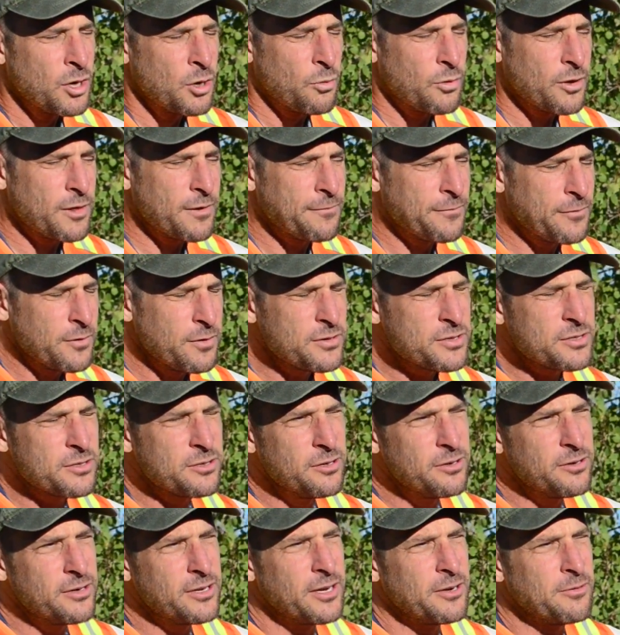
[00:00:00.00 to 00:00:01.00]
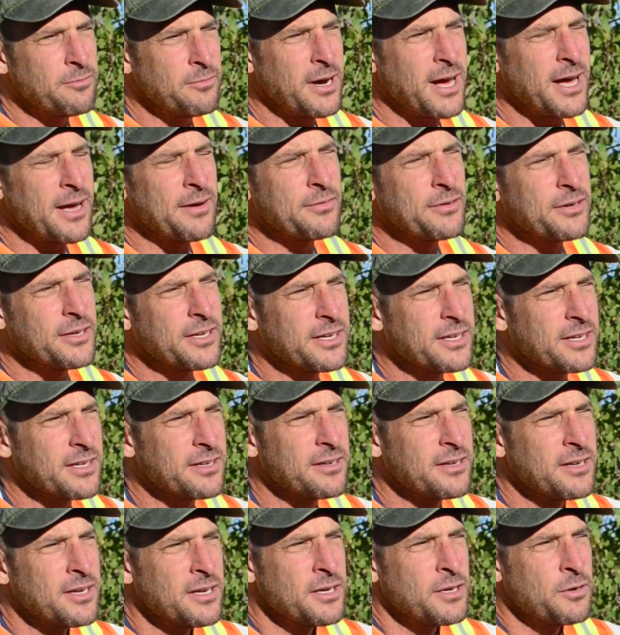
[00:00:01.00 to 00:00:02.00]
Well, the first clue to unraveling it
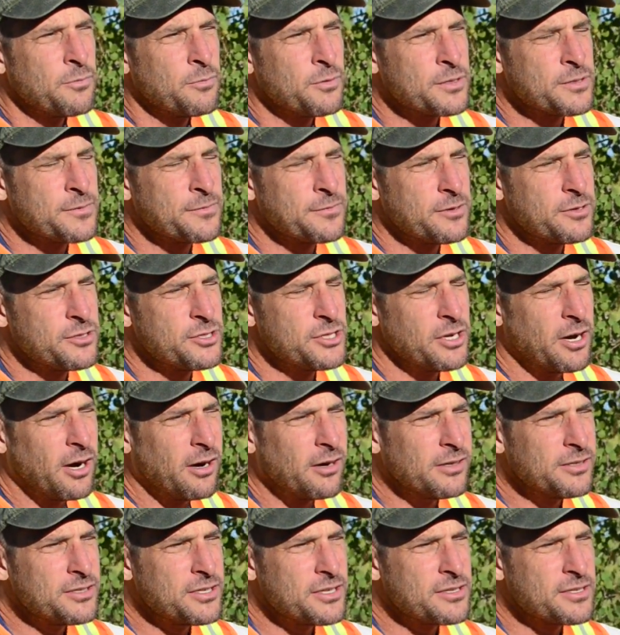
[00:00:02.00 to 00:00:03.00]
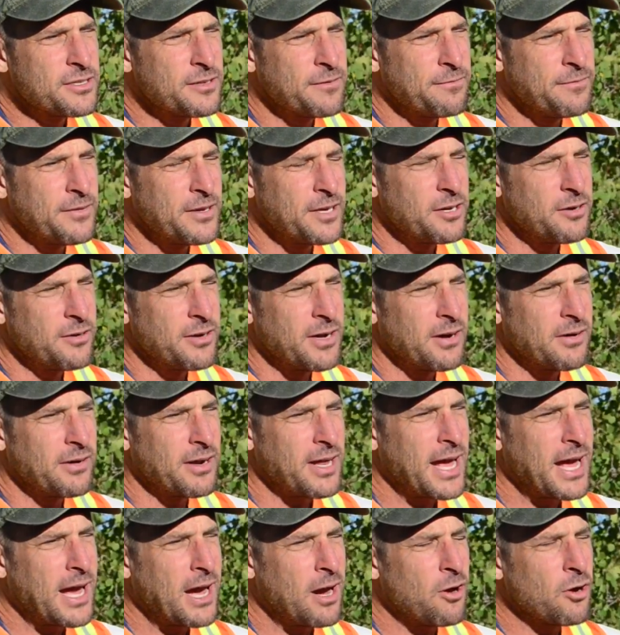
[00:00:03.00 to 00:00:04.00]
was for geologists to figure out
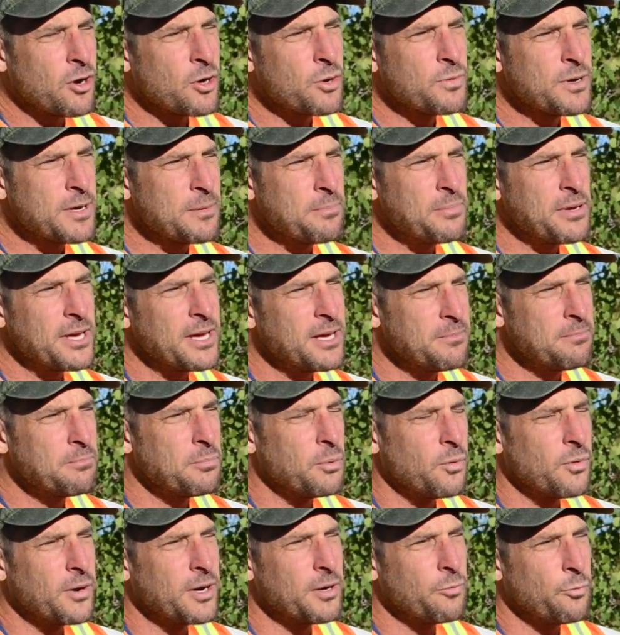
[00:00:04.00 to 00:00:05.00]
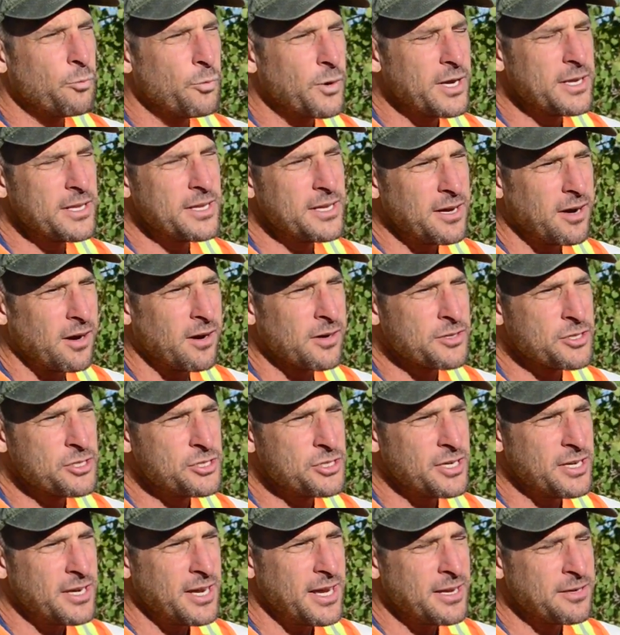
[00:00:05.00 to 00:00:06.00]
how can we pinpoint when the
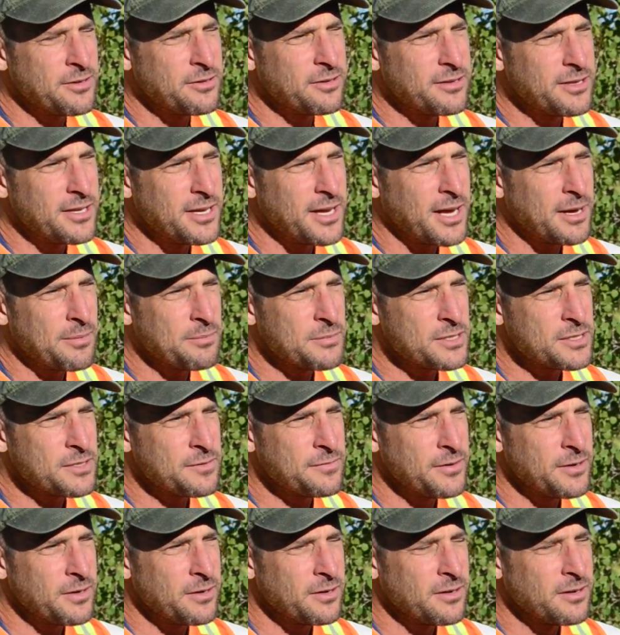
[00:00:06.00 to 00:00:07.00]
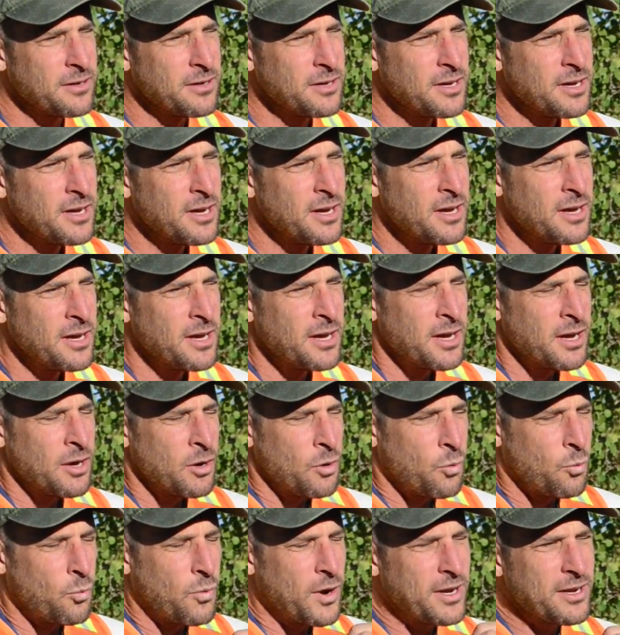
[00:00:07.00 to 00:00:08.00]
oxygen entered the atmosphere,
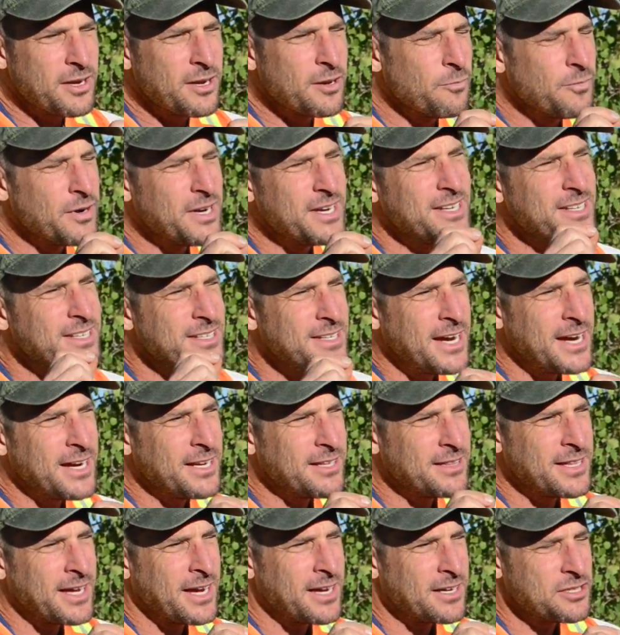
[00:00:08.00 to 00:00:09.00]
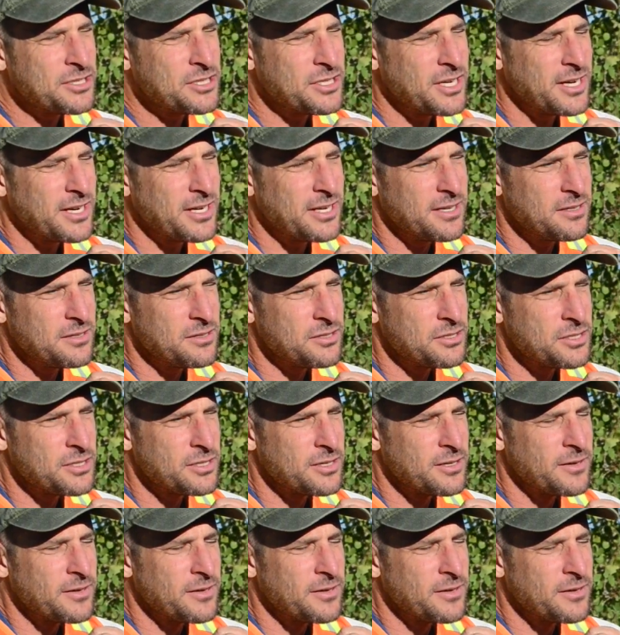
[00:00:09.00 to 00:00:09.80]
when can we date that change.